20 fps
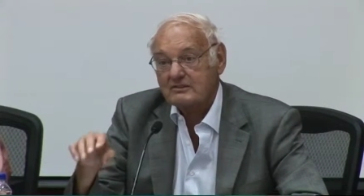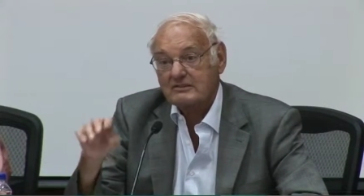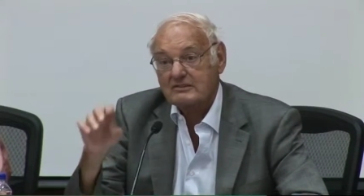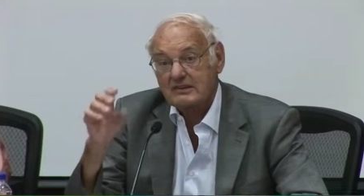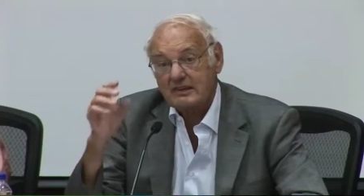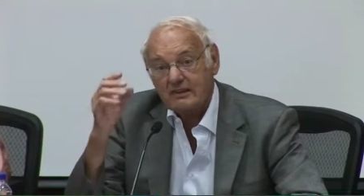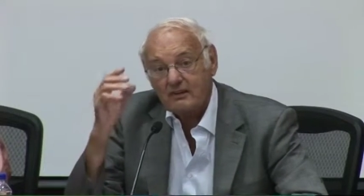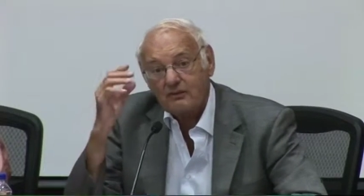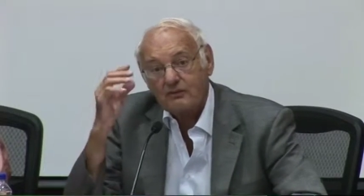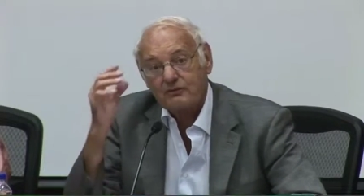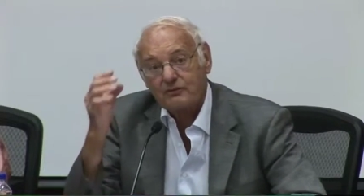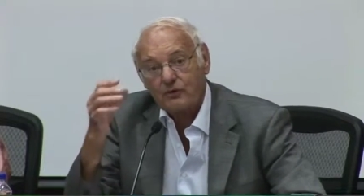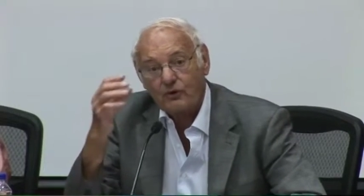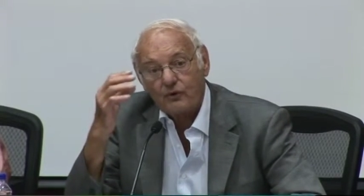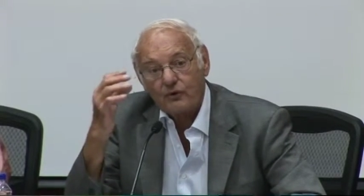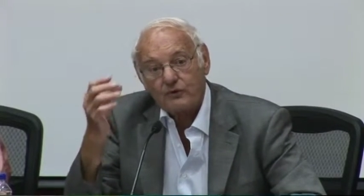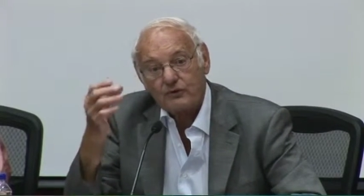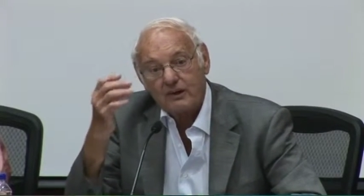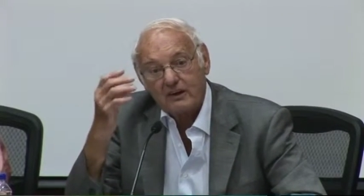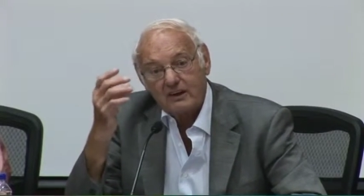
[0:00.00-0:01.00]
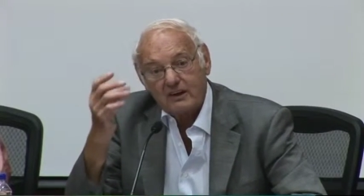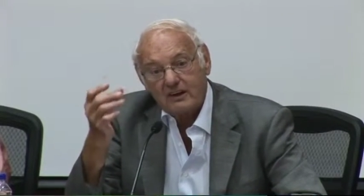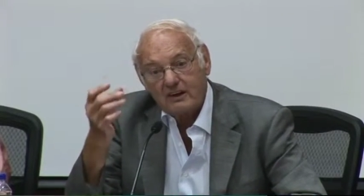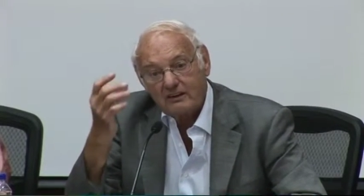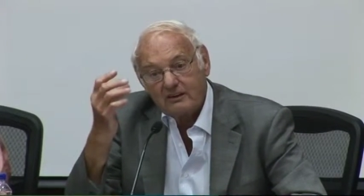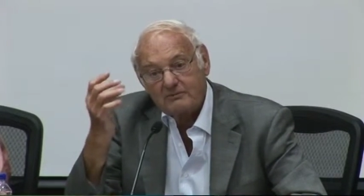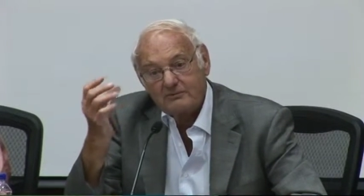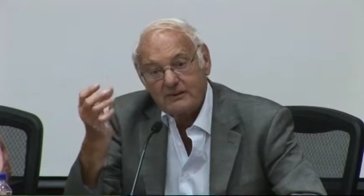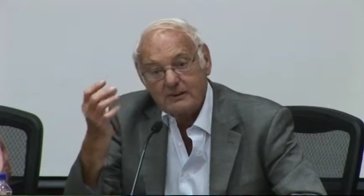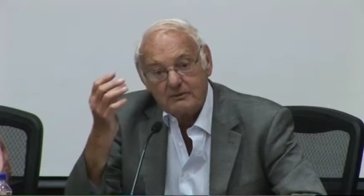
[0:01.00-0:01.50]
And then, of course,
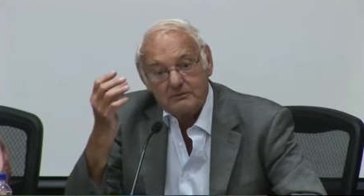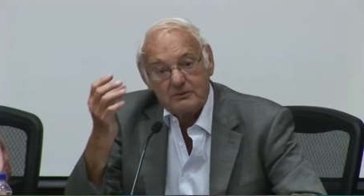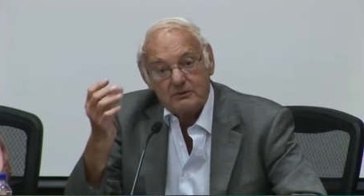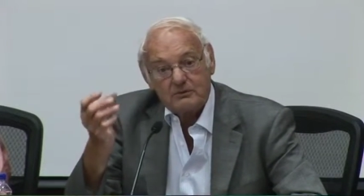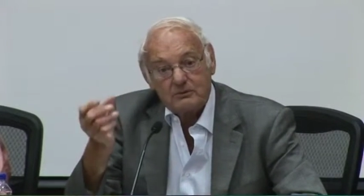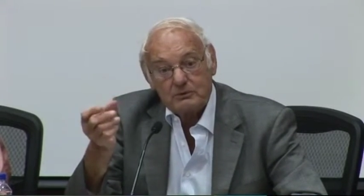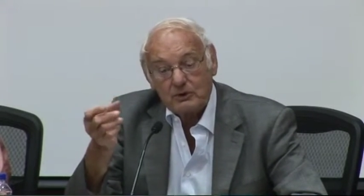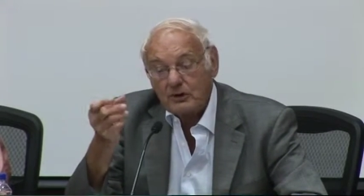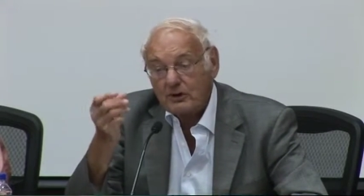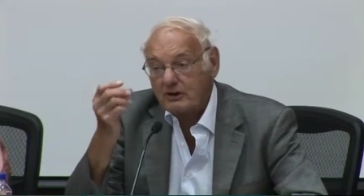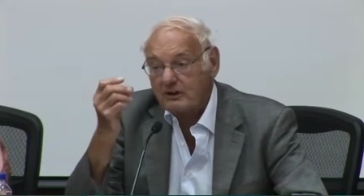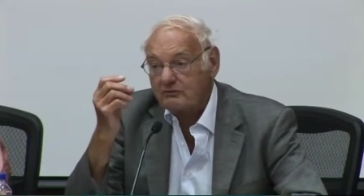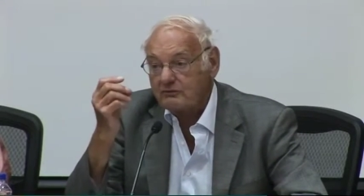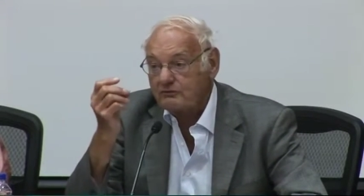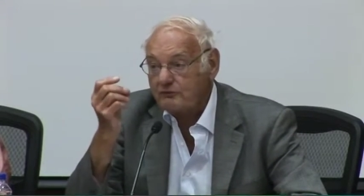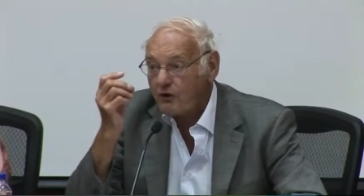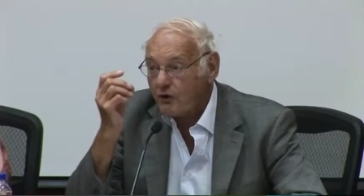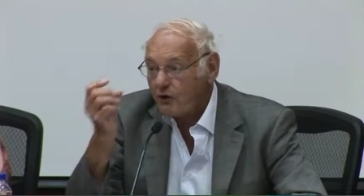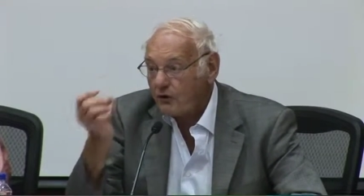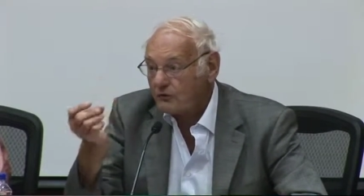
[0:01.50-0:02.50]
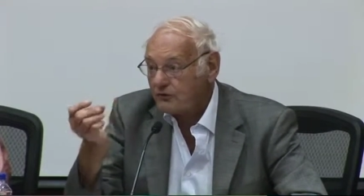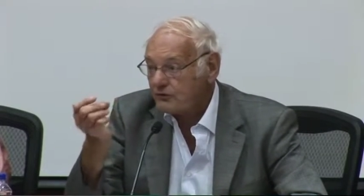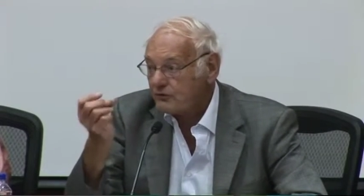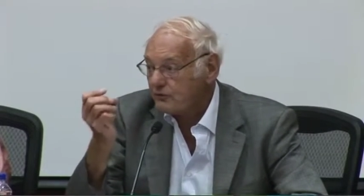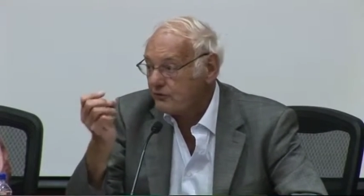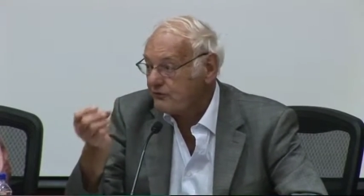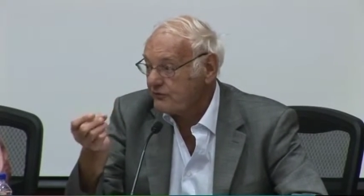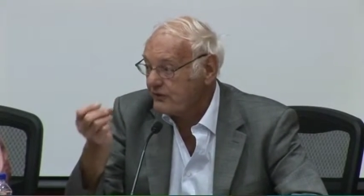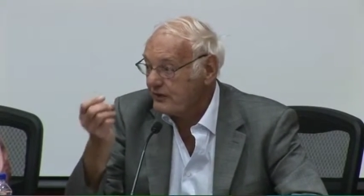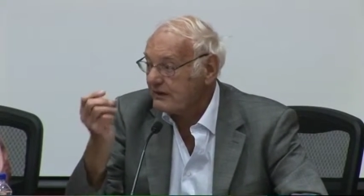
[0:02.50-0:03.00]
people were enforced
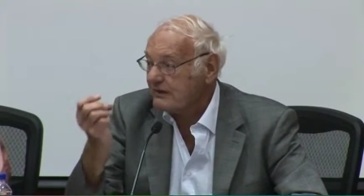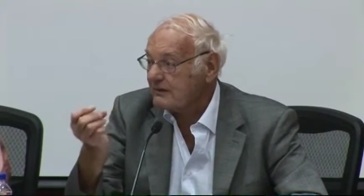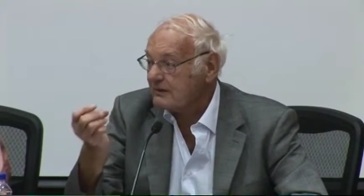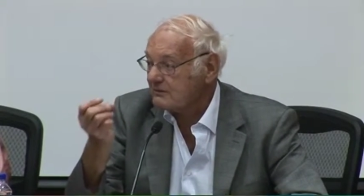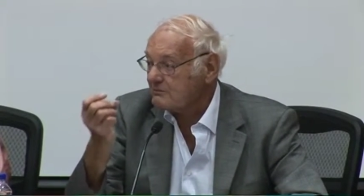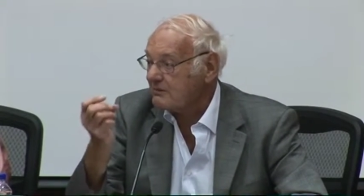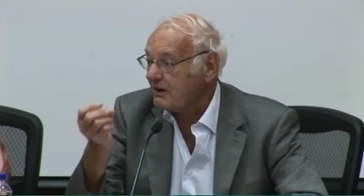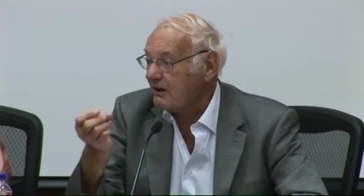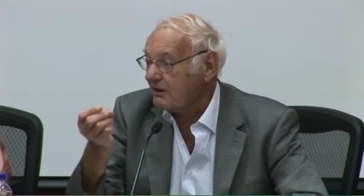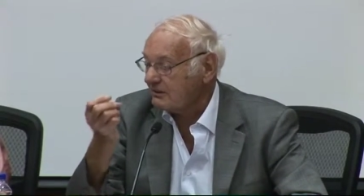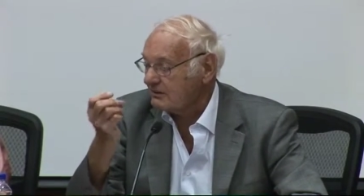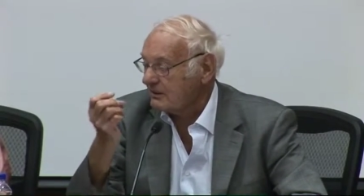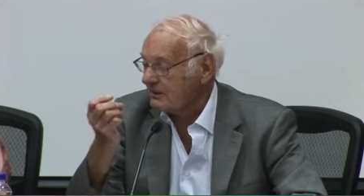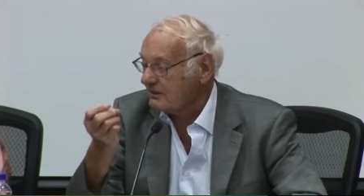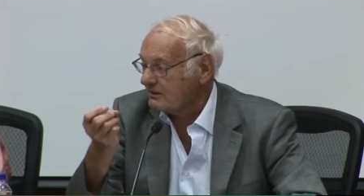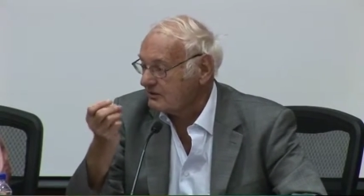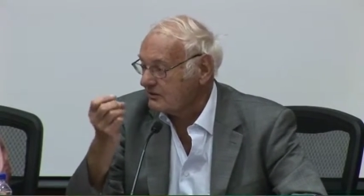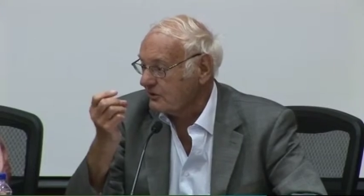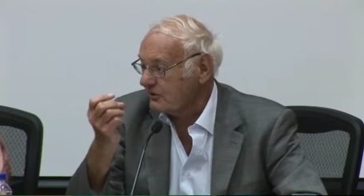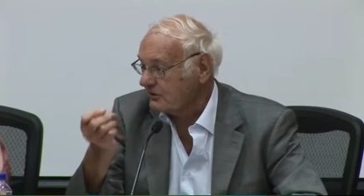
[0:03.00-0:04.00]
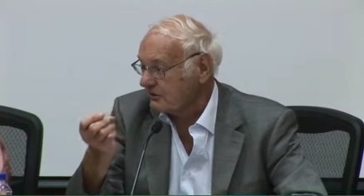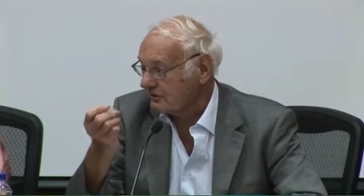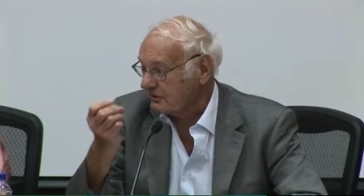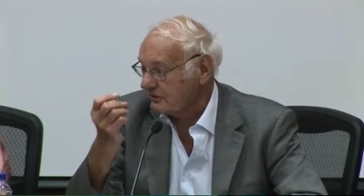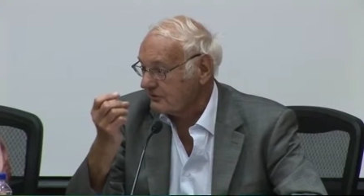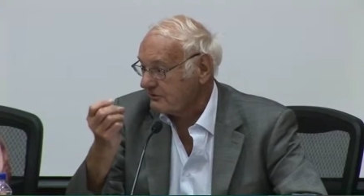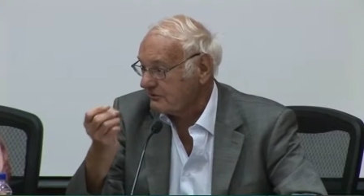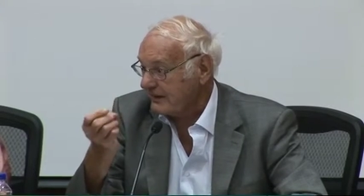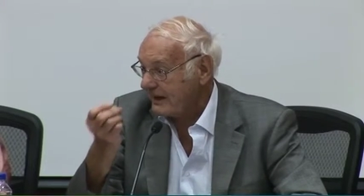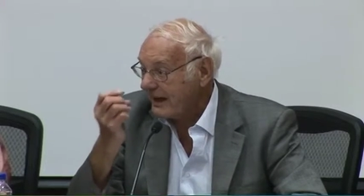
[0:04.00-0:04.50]
to think about
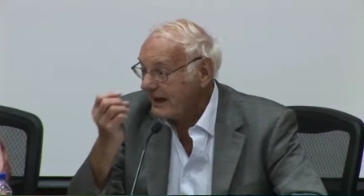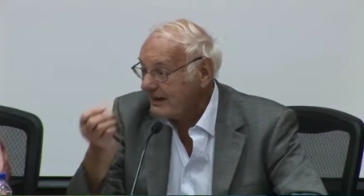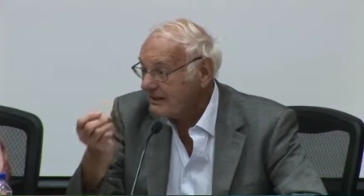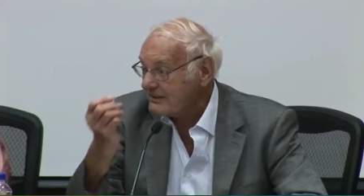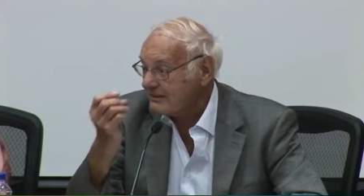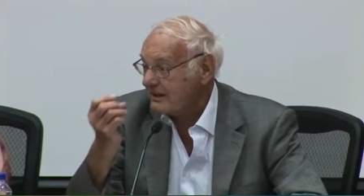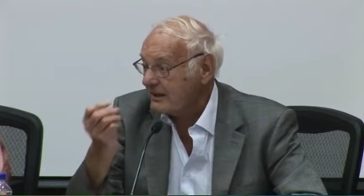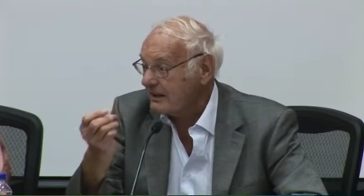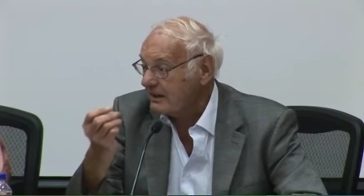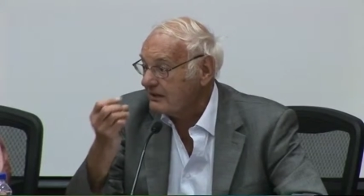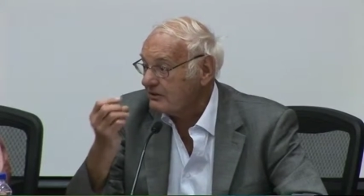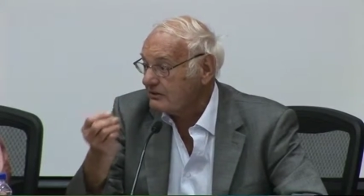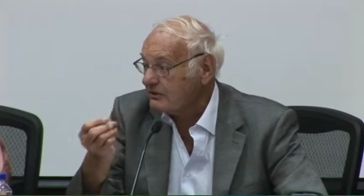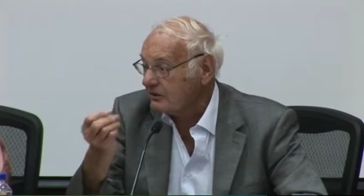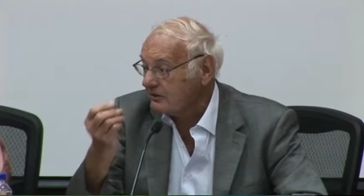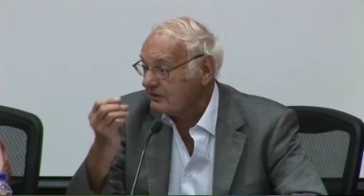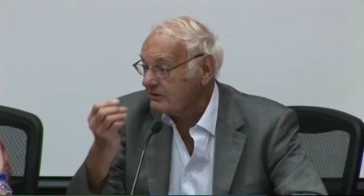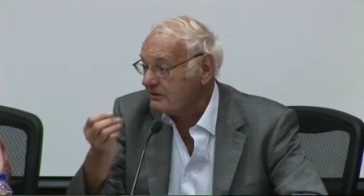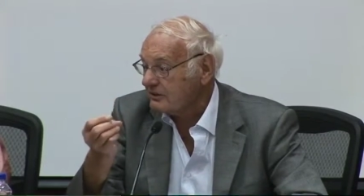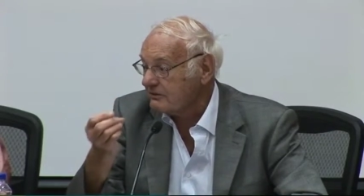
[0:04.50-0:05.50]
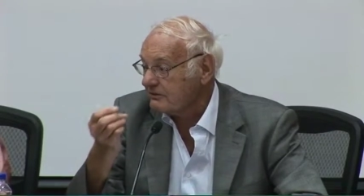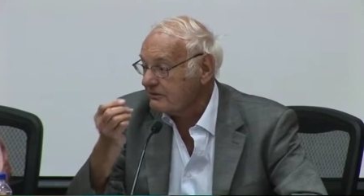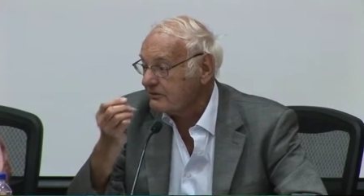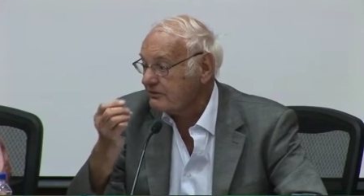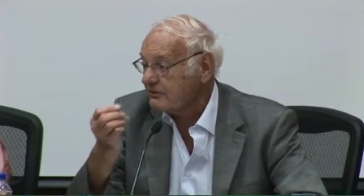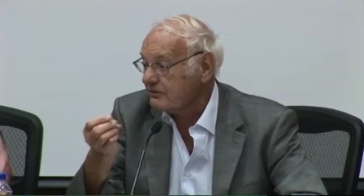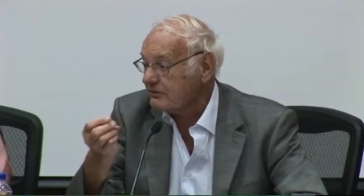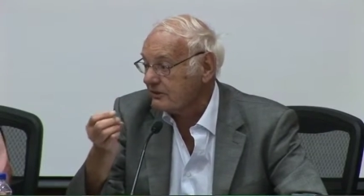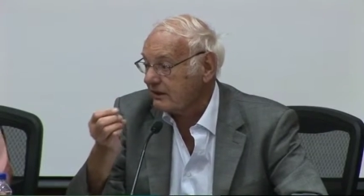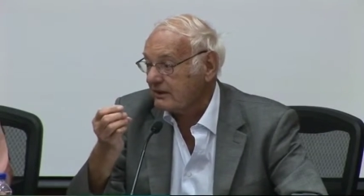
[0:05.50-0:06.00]
alternatives. Are there alternatives
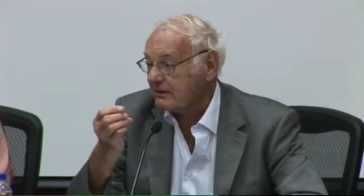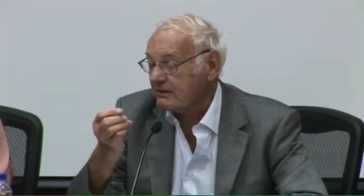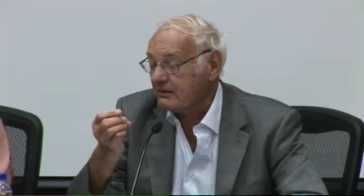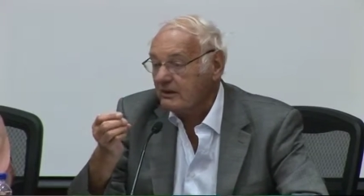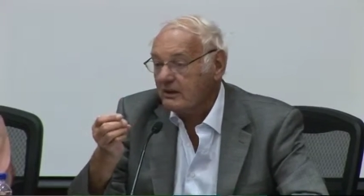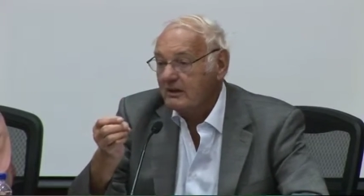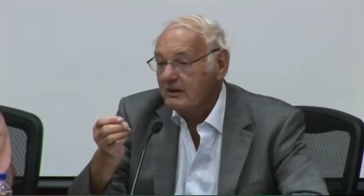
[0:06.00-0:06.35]
to that?